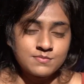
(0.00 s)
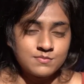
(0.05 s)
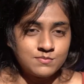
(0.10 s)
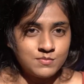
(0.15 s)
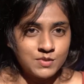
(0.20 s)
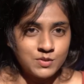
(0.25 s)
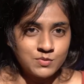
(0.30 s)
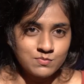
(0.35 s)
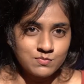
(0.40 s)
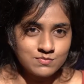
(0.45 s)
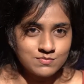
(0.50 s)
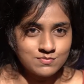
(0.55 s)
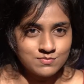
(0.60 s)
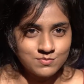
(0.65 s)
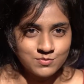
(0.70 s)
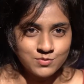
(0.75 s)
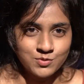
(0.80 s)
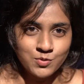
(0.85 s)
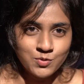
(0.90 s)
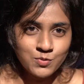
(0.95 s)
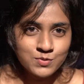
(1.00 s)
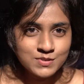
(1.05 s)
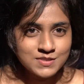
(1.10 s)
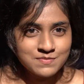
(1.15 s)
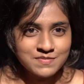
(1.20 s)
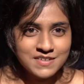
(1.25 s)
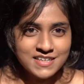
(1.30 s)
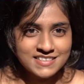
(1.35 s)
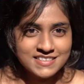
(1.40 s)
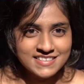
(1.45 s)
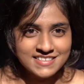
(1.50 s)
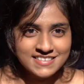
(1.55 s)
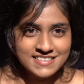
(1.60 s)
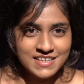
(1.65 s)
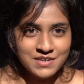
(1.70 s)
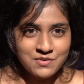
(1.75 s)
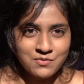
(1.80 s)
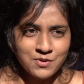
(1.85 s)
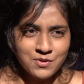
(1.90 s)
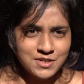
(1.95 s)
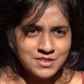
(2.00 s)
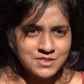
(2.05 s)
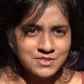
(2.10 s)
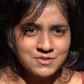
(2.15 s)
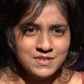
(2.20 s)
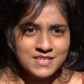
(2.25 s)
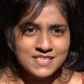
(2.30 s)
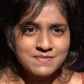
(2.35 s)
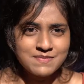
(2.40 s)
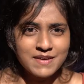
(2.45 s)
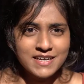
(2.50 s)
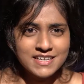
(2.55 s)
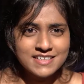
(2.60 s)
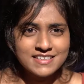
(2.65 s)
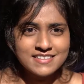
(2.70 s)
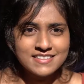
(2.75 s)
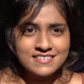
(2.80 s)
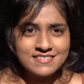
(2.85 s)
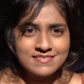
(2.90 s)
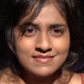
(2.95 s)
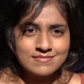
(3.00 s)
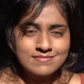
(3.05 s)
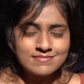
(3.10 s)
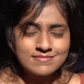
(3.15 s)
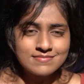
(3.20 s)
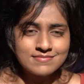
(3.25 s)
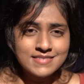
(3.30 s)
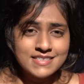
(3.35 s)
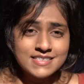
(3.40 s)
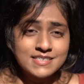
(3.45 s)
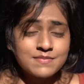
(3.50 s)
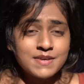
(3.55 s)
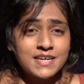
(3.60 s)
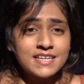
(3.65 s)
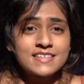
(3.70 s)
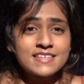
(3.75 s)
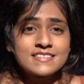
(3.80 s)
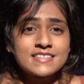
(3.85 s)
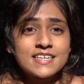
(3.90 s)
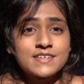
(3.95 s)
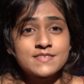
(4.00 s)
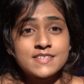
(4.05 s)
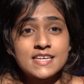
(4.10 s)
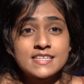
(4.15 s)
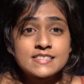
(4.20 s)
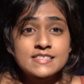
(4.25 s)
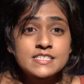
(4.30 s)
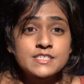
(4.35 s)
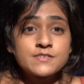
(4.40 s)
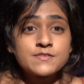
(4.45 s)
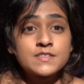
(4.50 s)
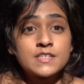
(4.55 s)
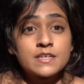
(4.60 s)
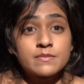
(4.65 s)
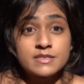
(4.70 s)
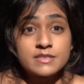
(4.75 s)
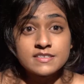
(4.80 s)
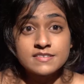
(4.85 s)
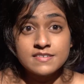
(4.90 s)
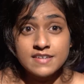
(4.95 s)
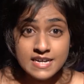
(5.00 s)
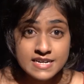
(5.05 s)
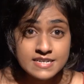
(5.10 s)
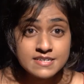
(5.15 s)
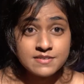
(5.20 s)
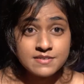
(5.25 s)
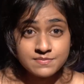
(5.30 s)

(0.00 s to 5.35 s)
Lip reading: I mean, no surprises there. What did you expect? These Americans have sensitive stomachs, right?